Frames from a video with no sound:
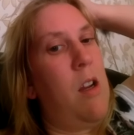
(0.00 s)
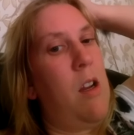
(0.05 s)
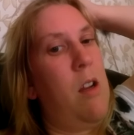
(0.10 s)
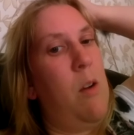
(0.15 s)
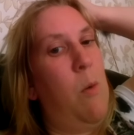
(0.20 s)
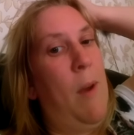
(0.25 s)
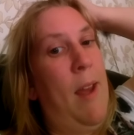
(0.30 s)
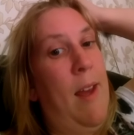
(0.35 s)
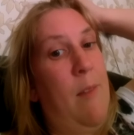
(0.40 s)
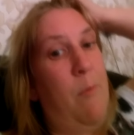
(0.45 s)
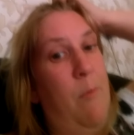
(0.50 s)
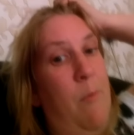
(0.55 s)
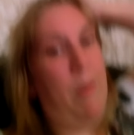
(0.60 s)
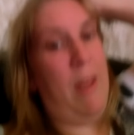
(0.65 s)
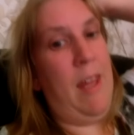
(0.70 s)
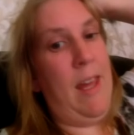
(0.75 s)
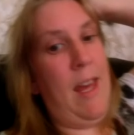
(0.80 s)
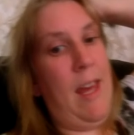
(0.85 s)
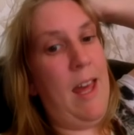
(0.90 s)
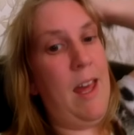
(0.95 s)
we have
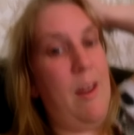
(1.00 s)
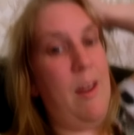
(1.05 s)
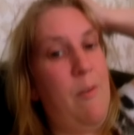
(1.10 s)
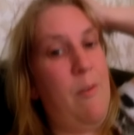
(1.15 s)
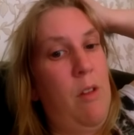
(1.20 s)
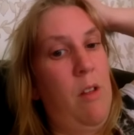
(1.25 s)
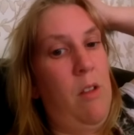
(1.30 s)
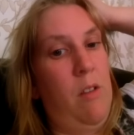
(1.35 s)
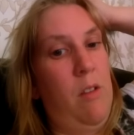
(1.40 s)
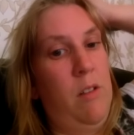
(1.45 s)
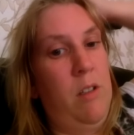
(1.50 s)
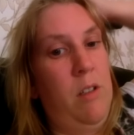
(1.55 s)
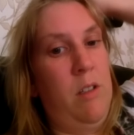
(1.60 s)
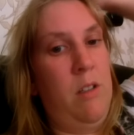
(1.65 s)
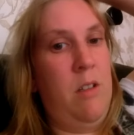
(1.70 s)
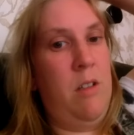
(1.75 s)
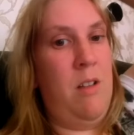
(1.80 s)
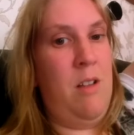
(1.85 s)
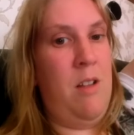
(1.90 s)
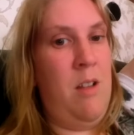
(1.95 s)
been careful.
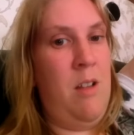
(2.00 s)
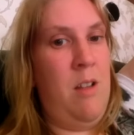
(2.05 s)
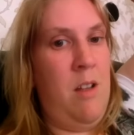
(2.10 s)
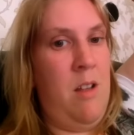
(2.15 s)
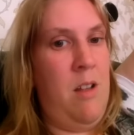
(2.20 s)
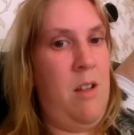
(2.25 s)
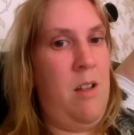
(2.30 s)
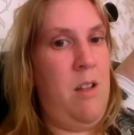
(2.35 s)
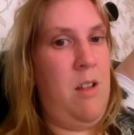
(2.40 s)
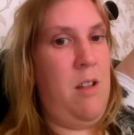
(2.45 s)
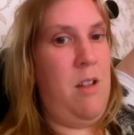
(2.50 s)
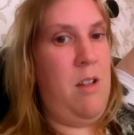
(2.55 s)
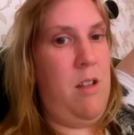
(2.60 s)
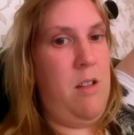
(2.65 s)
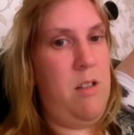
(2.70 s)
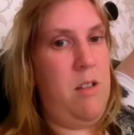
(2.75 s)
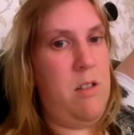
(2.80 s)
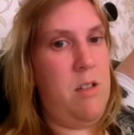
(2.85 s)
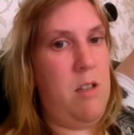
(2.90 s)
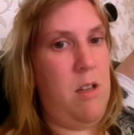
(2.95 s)

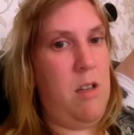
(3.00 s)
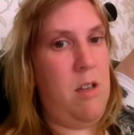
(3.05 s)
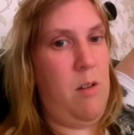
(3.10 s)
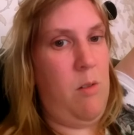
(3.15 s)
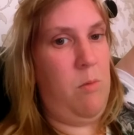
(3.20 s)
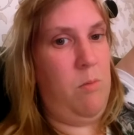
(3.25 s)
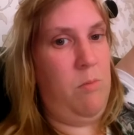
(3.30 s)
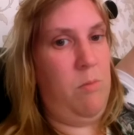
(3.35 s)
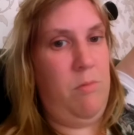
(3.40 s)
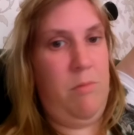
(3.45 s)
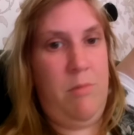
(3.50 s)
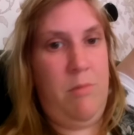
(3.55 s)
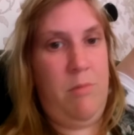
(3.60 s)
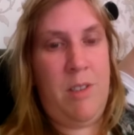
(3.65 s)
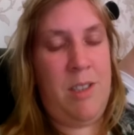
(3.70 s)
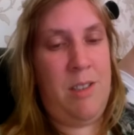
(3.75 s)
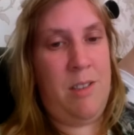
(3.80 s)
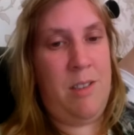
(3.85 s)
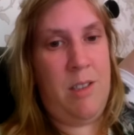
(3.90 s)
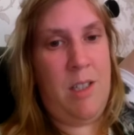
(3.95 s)
So
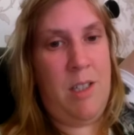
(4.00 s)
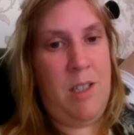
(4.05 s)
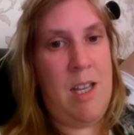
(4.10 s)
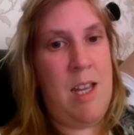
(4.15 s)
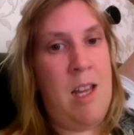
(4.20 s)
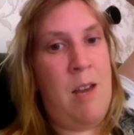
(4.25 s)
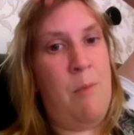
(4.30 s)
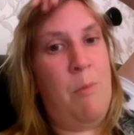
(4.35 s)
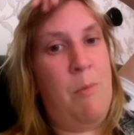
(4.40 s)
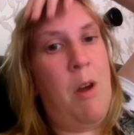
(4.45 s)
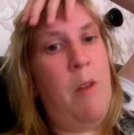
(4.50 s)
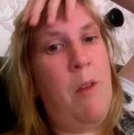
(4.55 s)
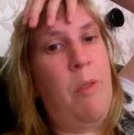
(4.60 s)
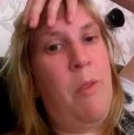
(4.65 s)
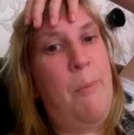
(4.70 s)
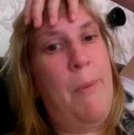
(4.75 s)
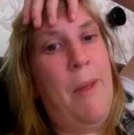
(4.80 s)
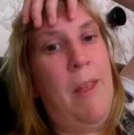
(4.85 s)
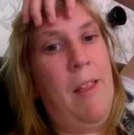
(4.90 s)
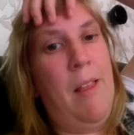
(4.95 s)
I'm not on the
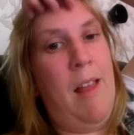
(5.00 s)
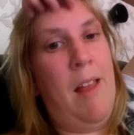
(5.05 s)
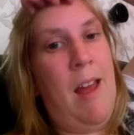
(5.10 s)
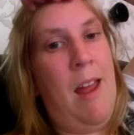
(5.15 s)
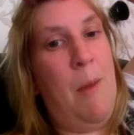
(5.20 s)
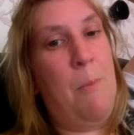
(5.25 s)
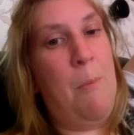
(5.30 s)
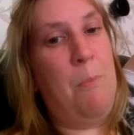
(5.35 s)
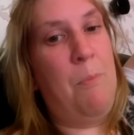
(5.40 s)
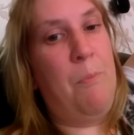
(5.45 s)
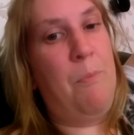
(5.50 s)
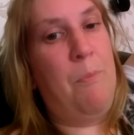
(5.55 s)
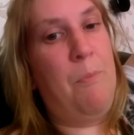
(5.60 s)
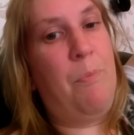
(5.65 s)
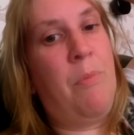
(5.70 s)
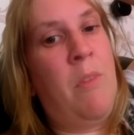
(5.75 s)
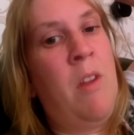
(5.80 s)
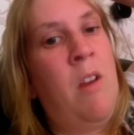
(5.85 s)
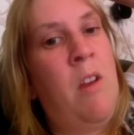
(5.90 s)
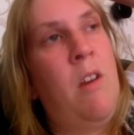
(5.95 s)
pill.
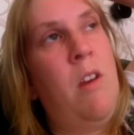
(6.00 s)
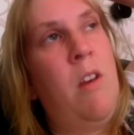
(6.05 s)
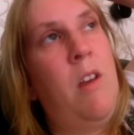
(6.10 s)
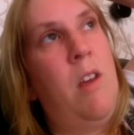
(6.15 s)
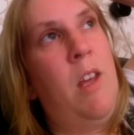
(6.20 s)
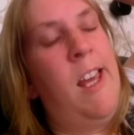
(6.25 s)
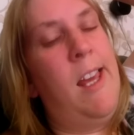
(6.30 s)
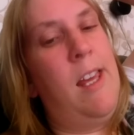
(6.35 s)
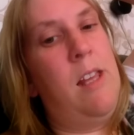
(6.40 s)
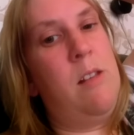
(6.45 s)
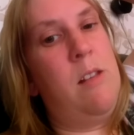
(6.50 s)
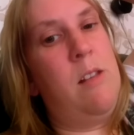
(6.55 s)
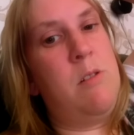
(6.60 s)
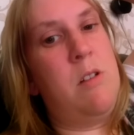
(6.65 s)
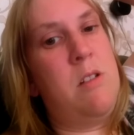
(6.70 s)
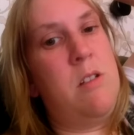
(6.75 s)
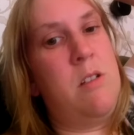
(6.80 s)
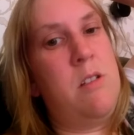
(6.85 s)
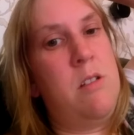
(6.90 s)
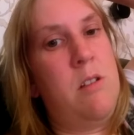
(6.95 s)
He
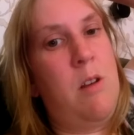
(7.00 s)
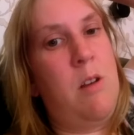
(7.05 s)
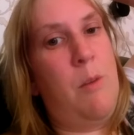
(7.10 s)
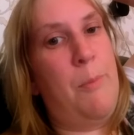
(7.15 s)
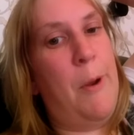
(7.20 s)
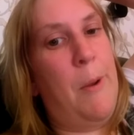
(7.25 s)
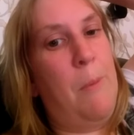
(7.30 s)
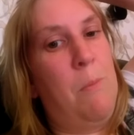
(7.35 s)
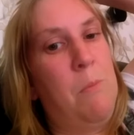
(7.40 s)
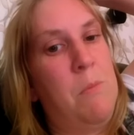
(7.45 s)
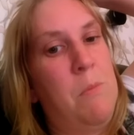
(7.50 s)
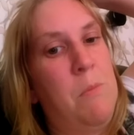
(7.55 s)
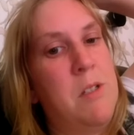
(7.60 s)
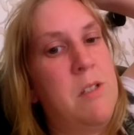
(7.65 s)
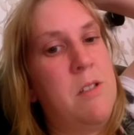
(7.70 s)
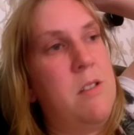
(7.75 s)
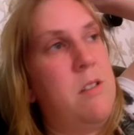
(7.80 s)
uses condoms.